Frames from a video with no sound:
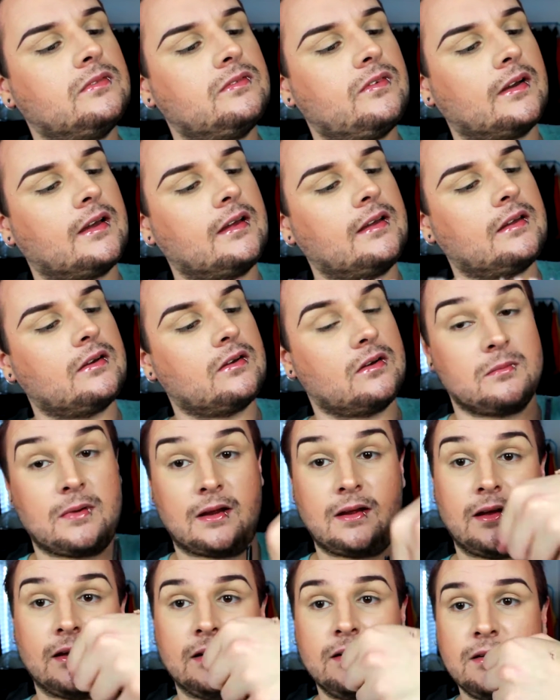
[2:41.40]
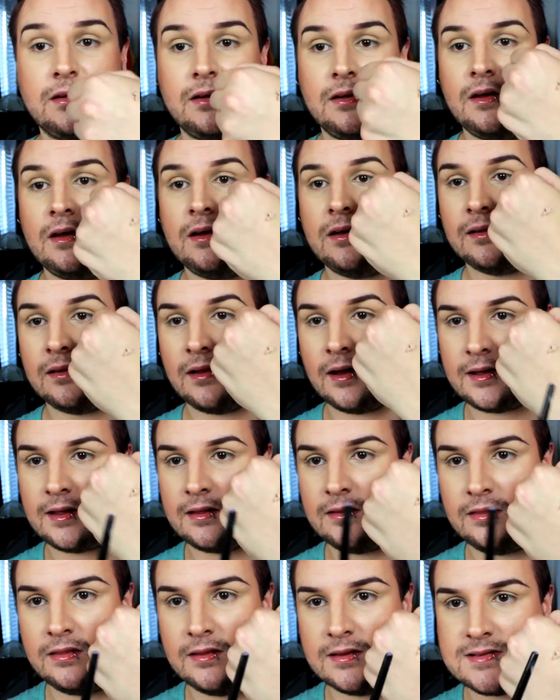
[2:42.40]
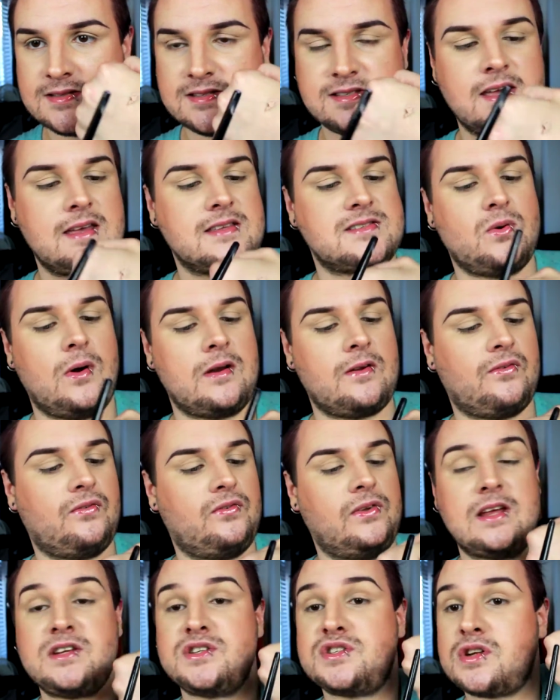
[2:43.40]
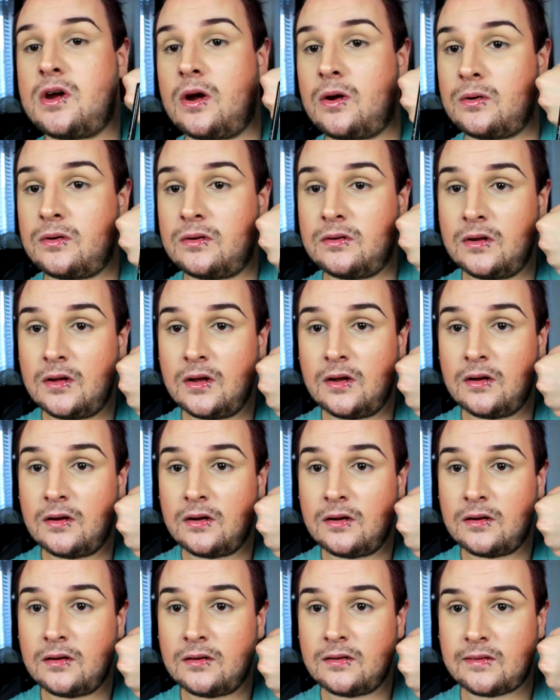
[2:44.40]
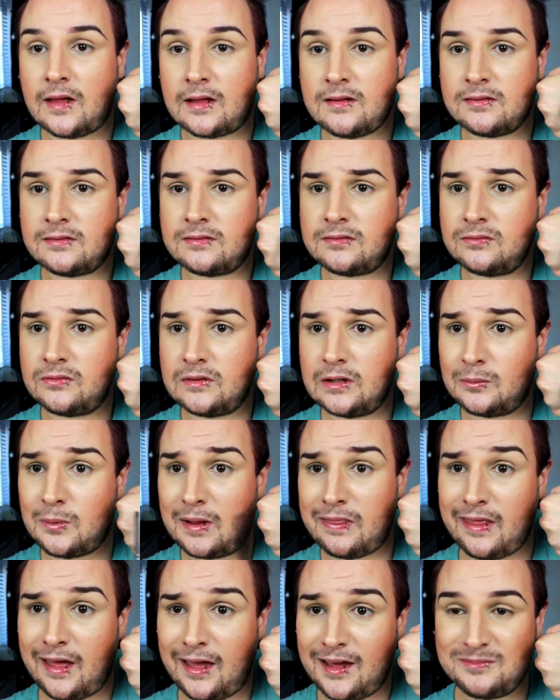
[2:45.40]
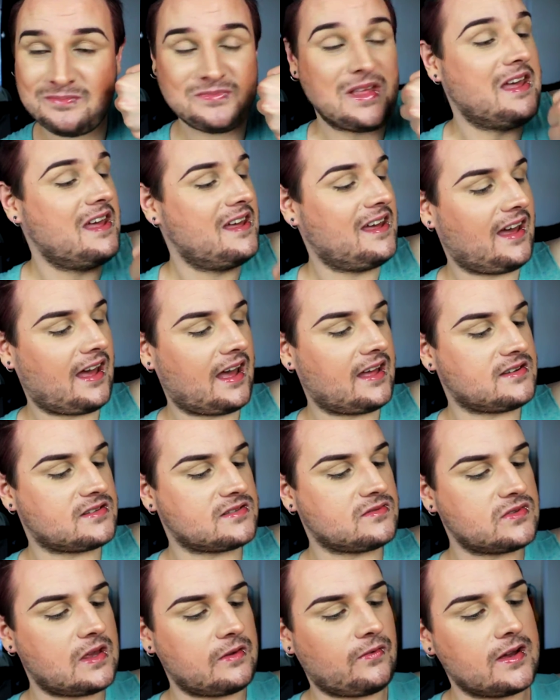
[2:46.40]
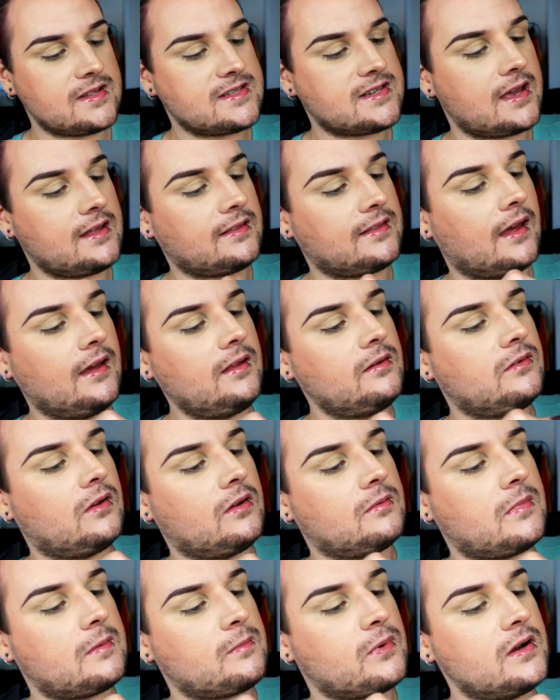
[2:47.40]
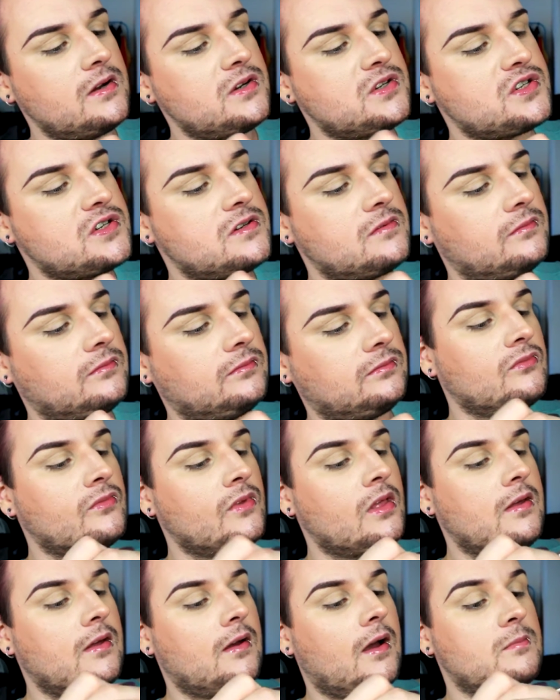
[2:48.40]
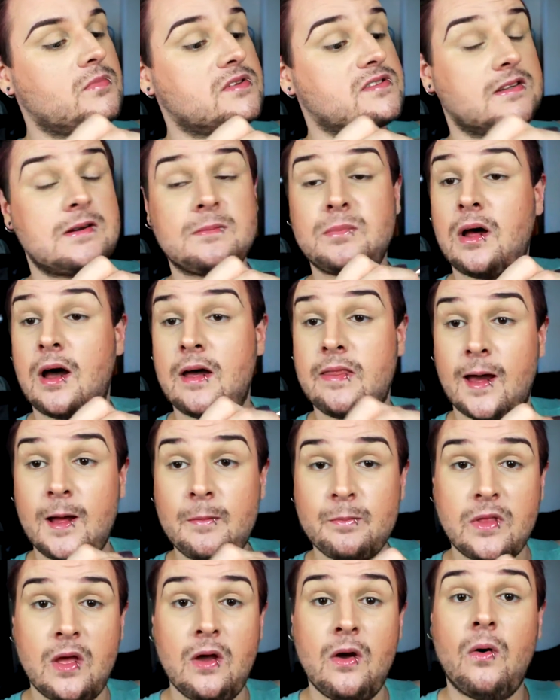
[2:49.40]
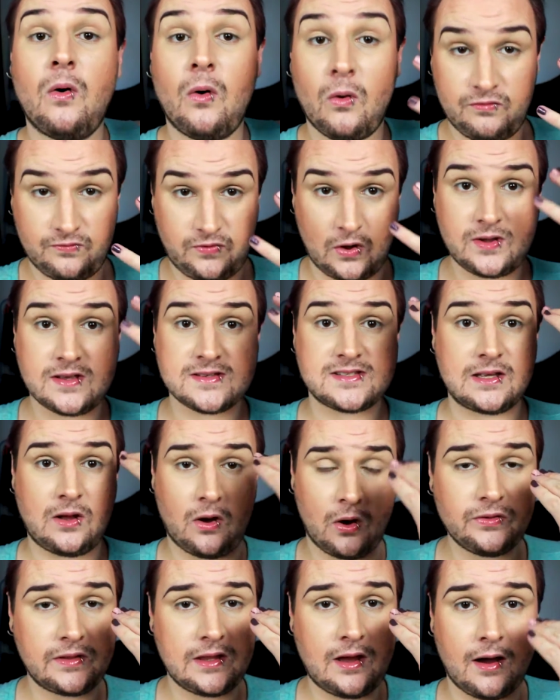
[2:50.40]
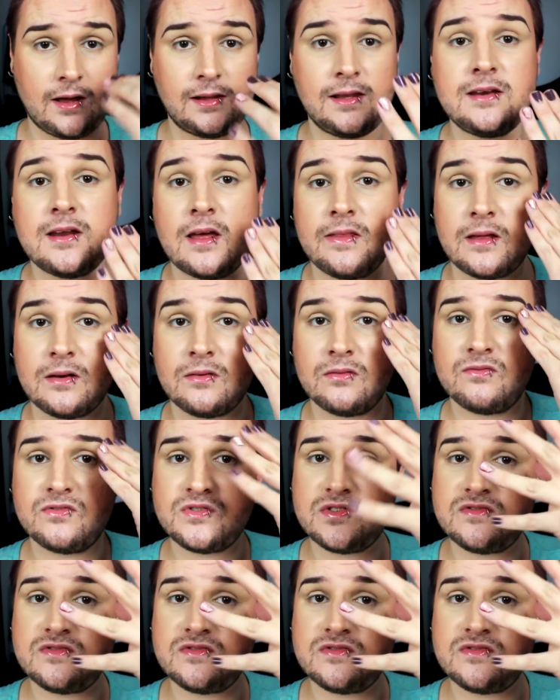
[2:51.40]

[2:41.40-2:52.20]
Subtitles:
if I can get it on my hand, like this. See, it's quite a flesh tone, that little one there. And if I take that on my brush, I'm just going to apply that, focusing on the eyelid and then